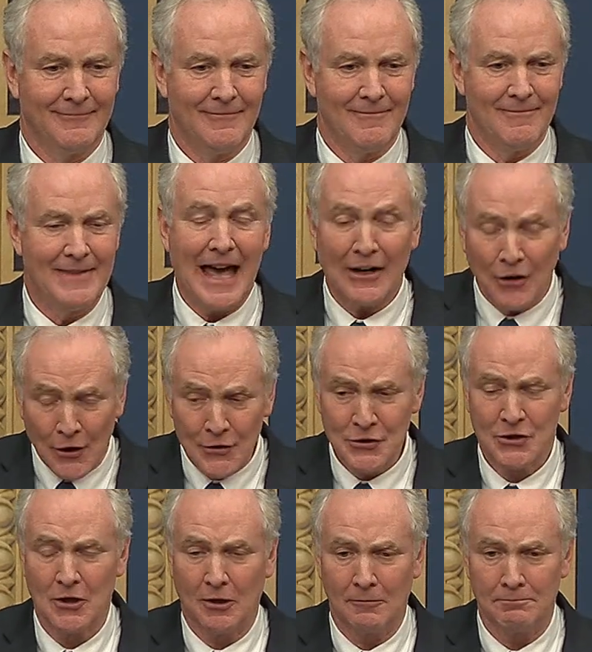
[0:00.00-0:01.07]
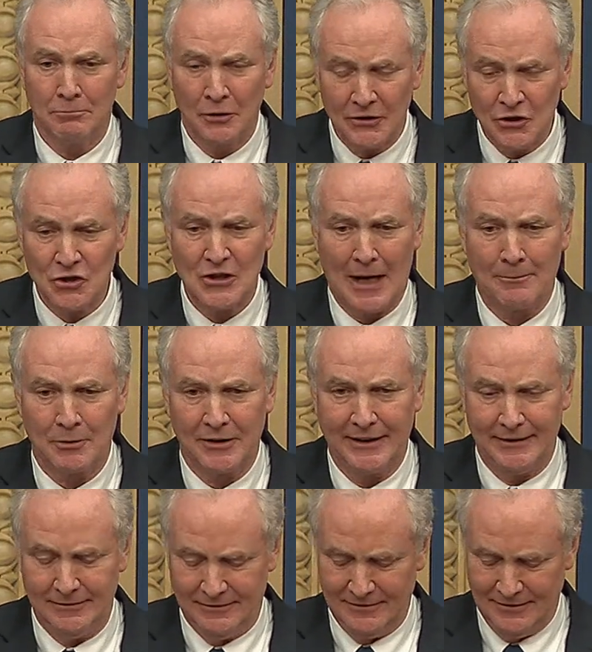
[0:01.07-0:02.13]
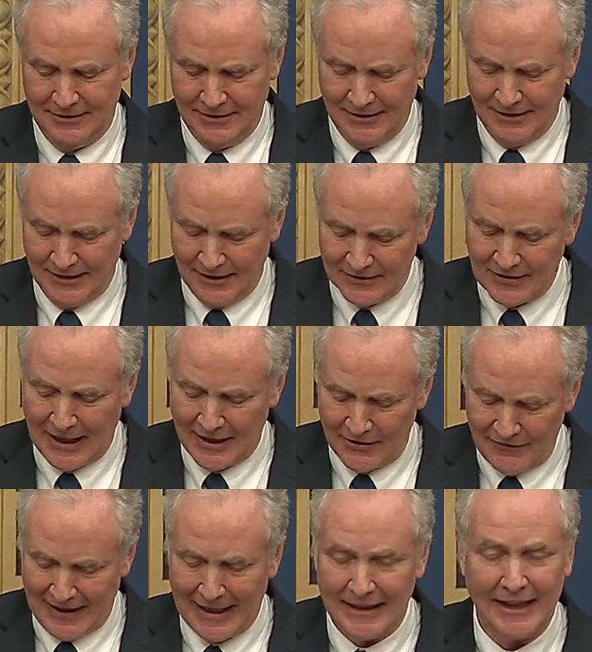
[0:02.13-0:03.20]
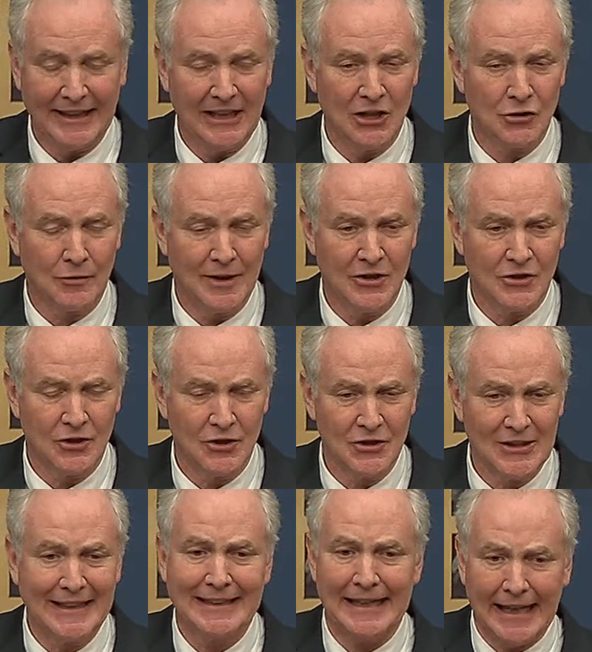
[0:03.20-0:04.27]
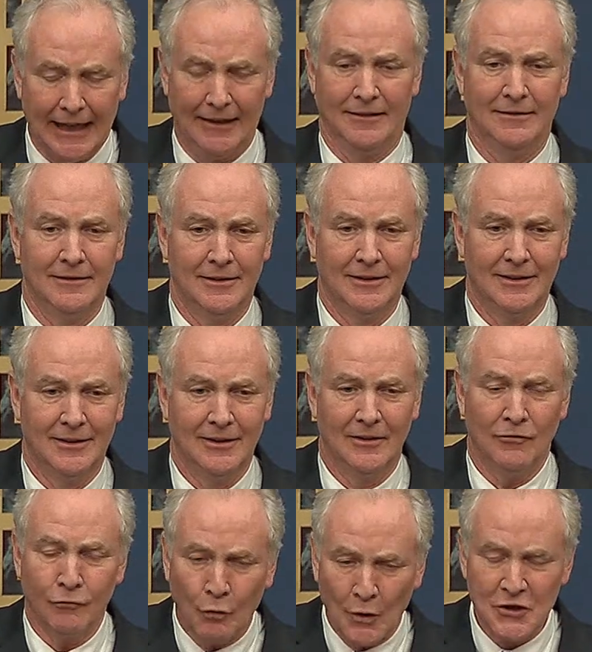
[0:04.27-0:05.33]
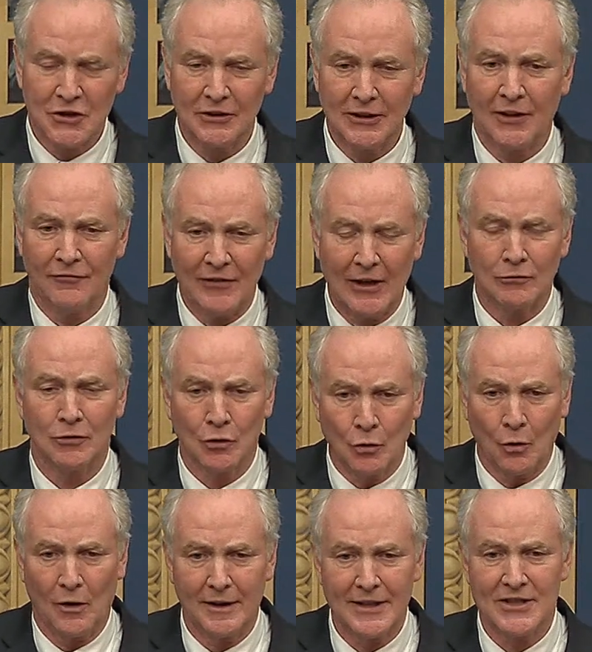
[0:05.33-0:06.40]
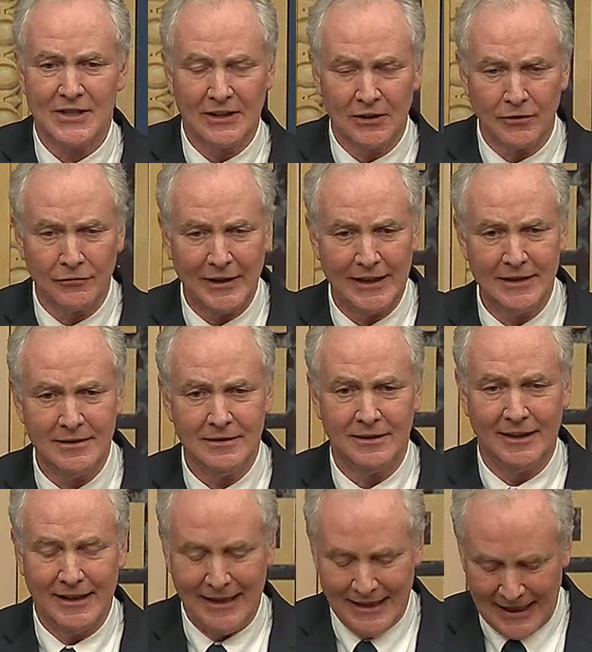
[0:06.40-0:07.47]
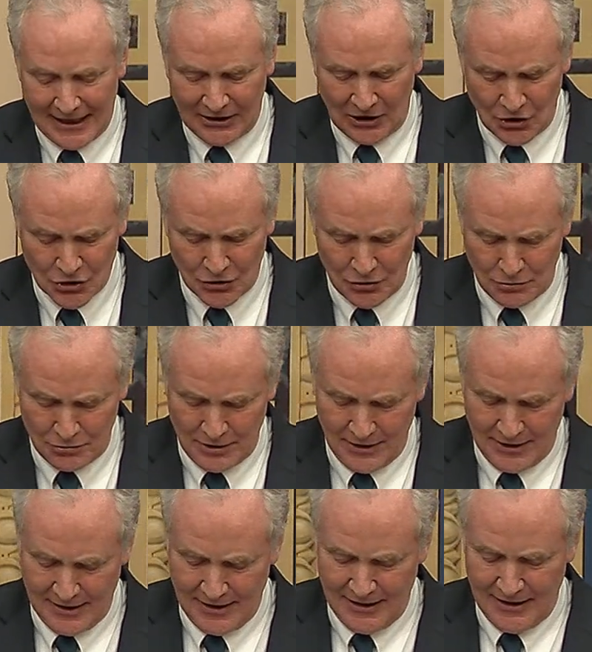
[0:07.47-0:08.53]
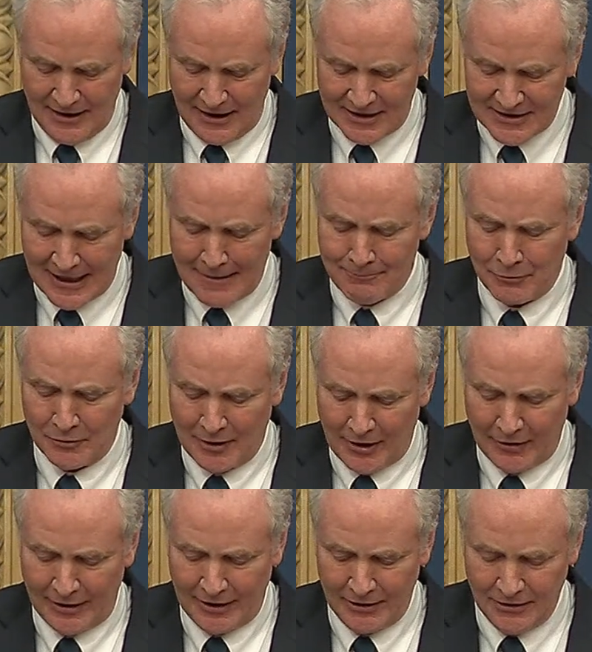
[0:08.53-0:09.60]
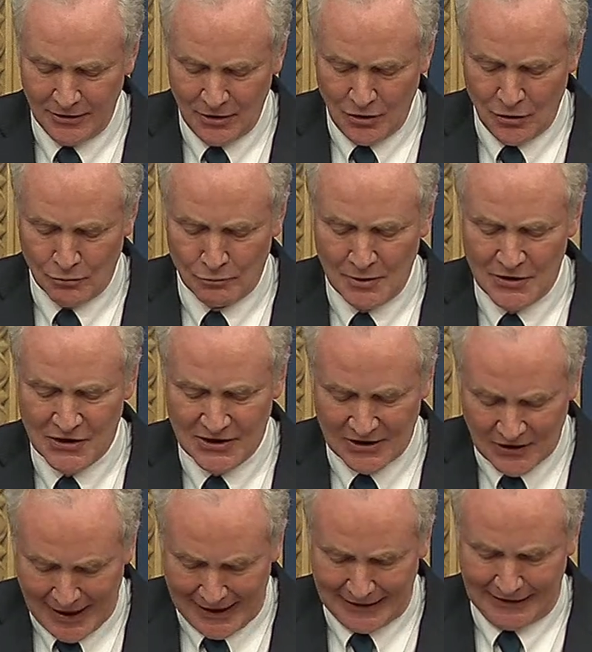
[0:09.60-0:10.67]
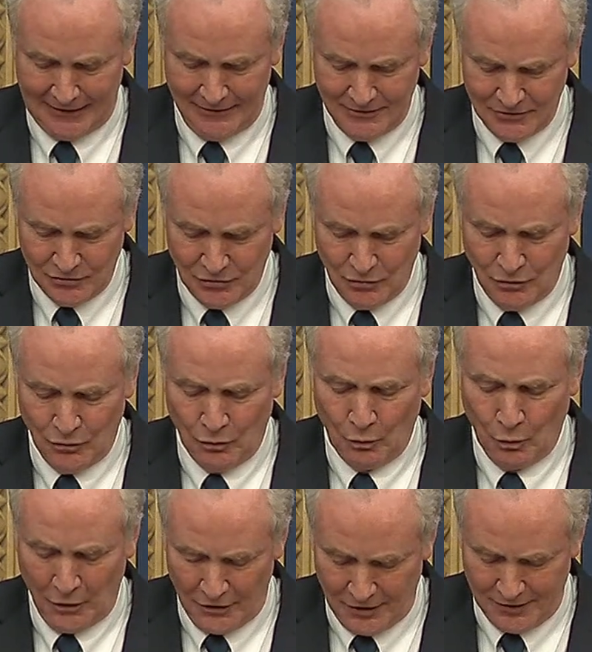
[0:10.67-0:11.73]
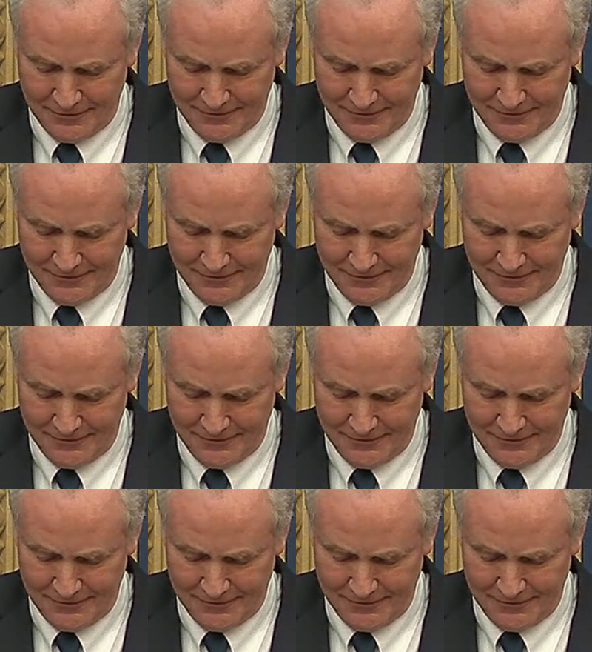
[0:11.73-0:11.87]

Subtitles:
That also put in jeopardy a lot of NIH research. Again, fortunately, a federal court has intervened and issued a temporary restraining order.